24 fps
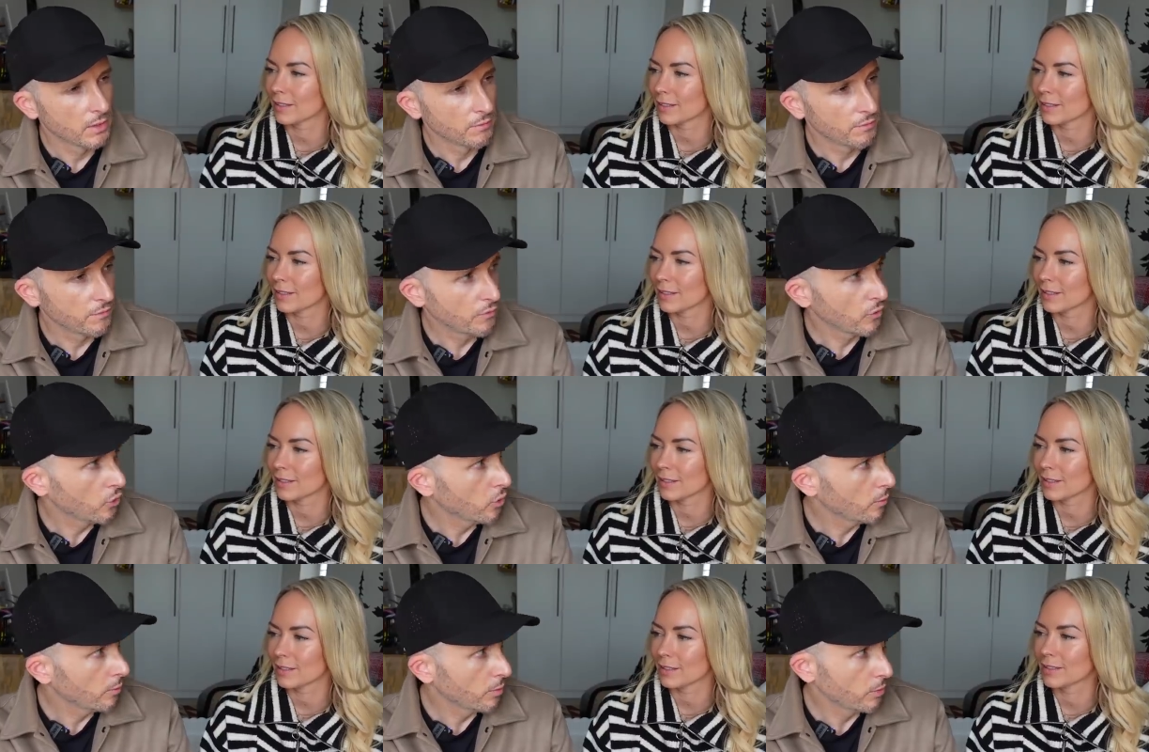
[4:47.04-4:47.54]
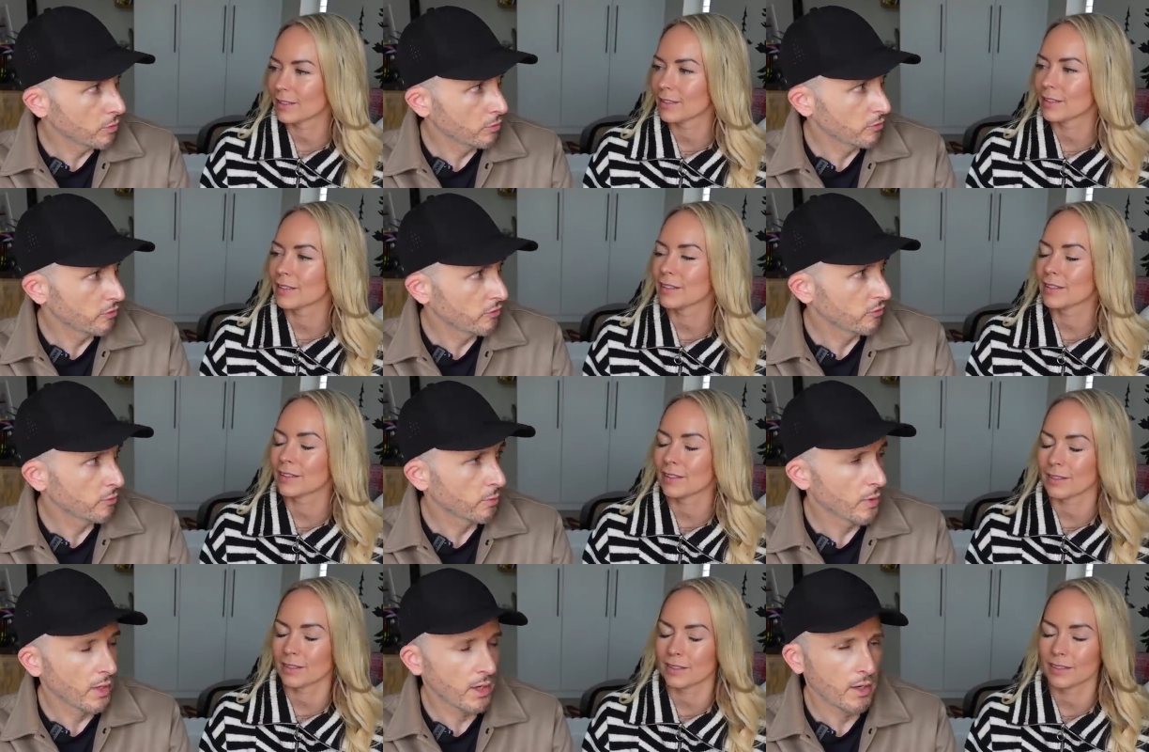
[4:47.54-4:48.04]
Speaker 1: floorboards
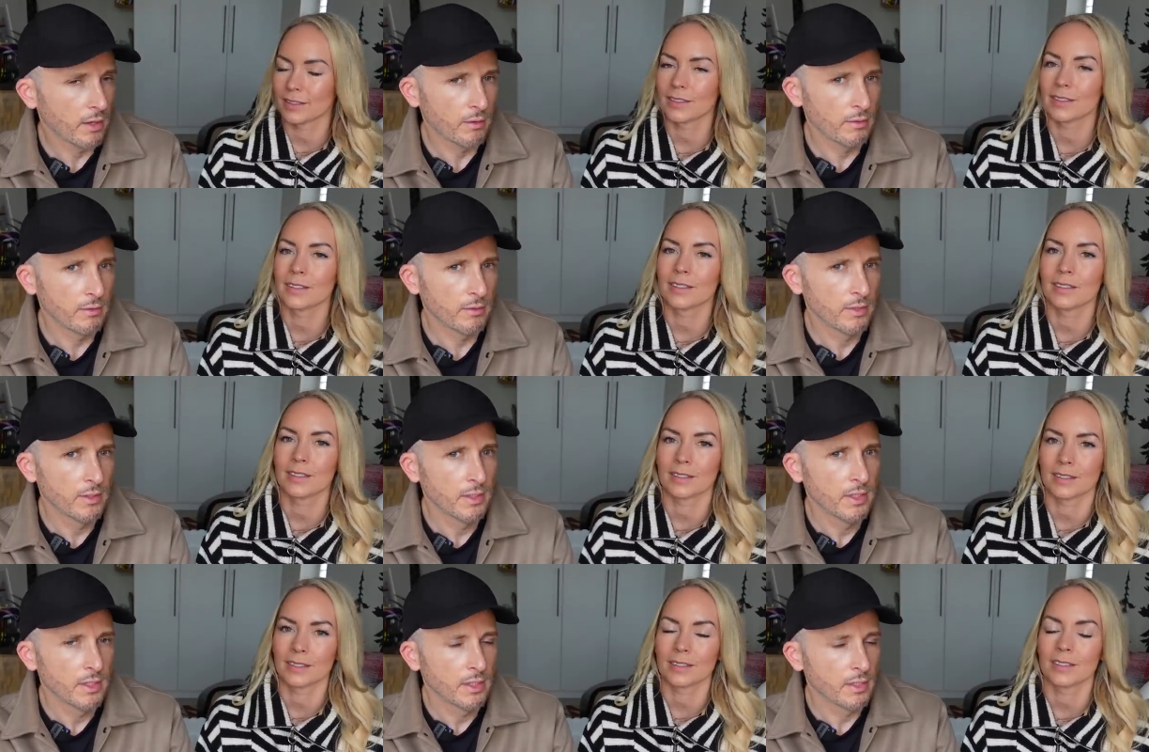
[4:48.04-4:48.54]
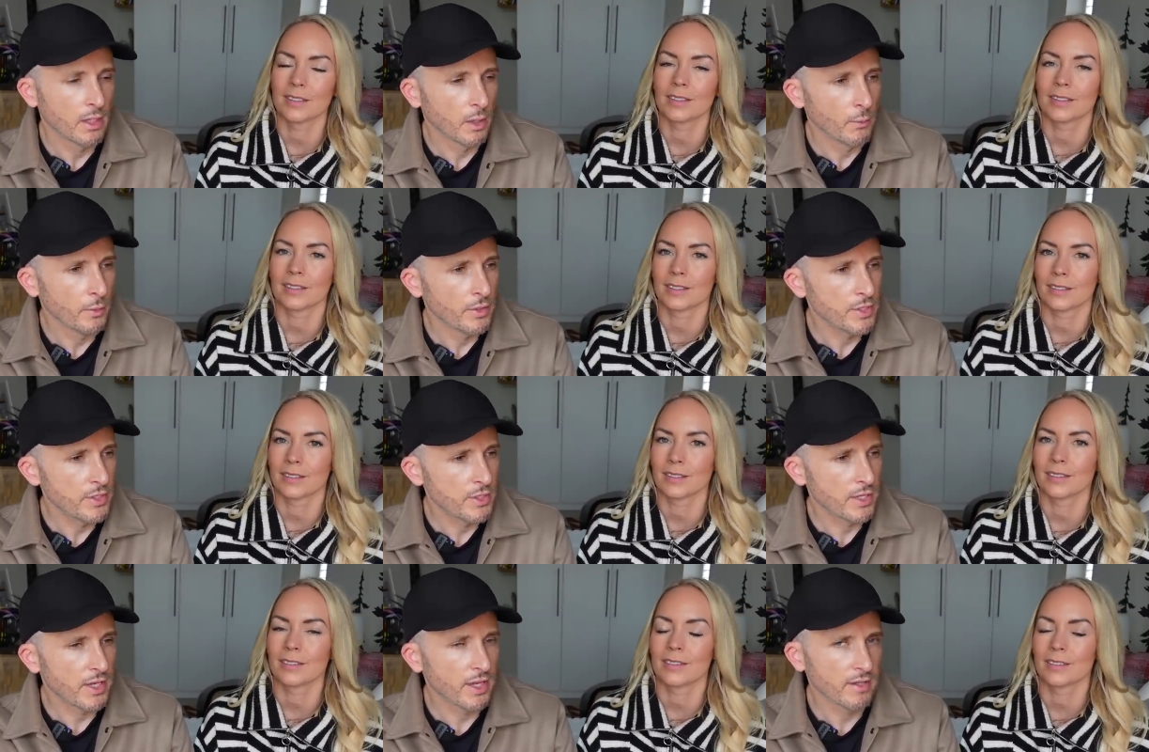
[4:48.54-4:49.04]
as well. Like
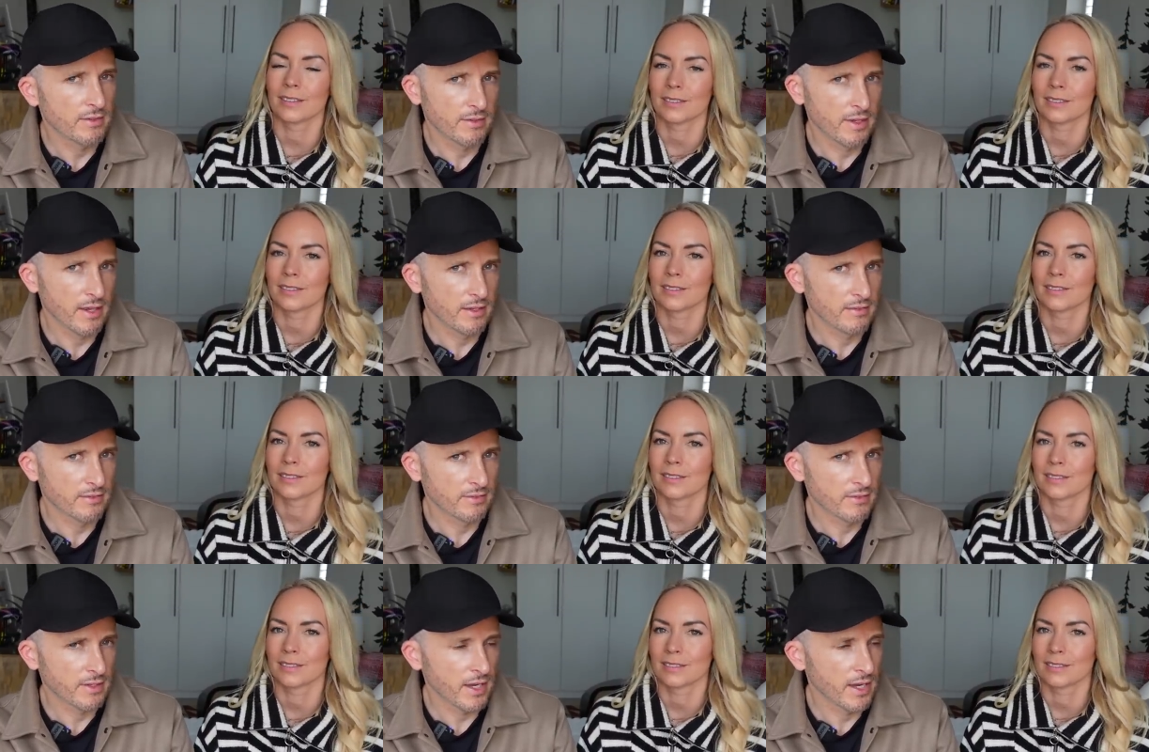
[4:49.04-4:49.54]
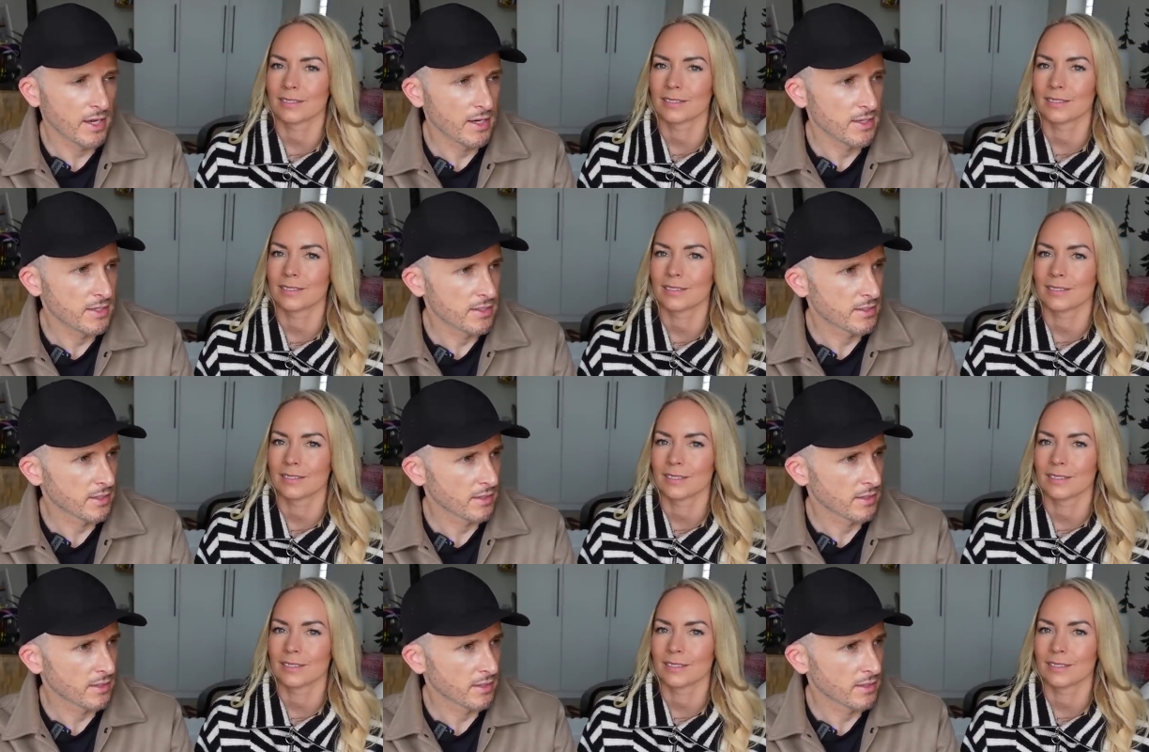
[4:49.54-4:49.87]
when you get to that stage,